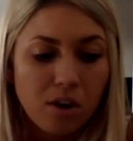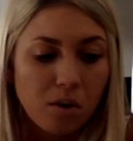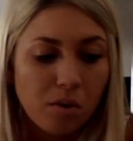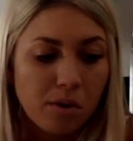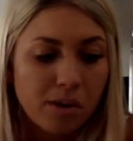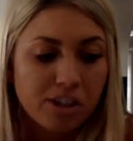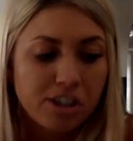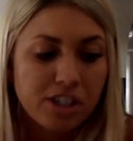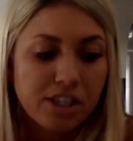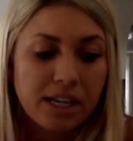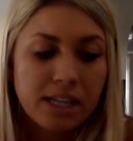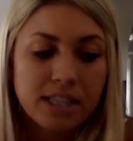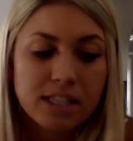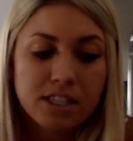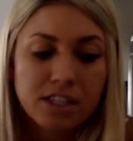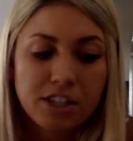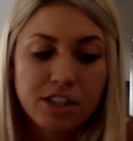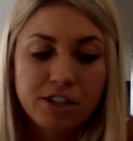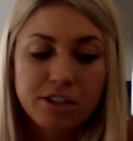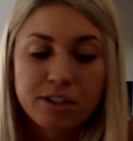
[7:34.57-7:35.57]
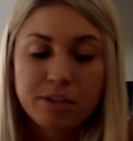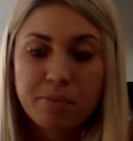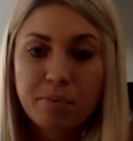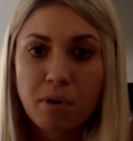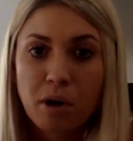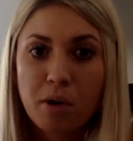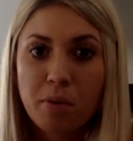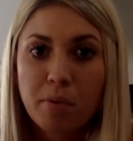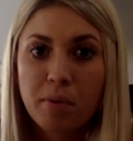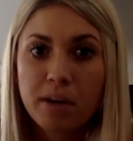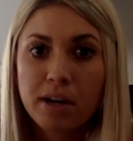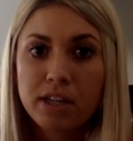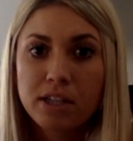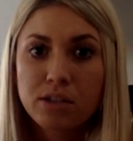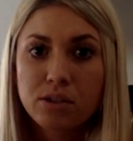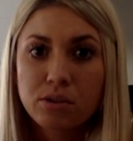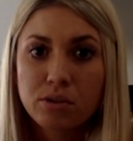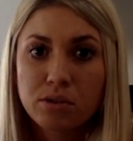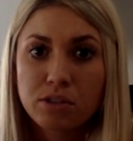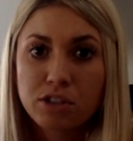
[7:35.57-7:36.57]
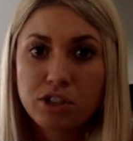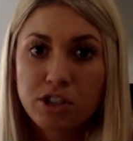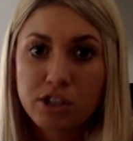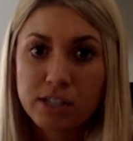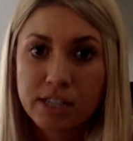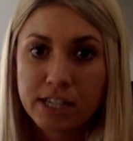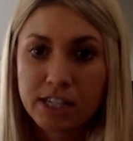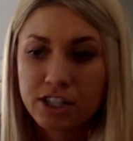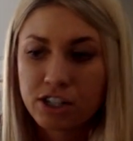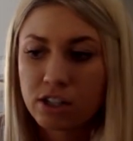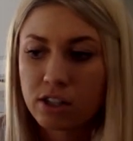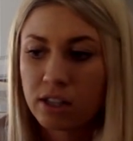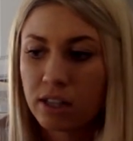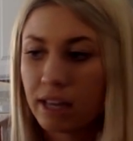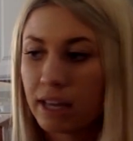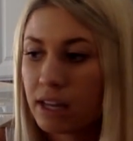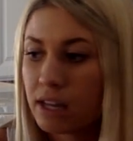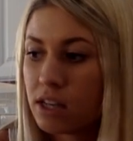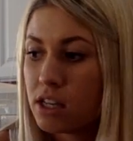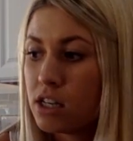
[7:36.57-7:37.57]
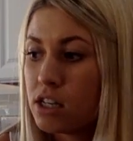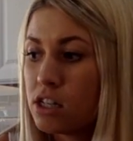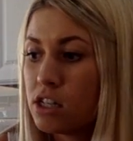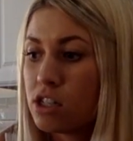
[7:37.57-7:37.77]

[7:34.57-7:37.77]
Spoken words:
which states to use appropriate tools strategically.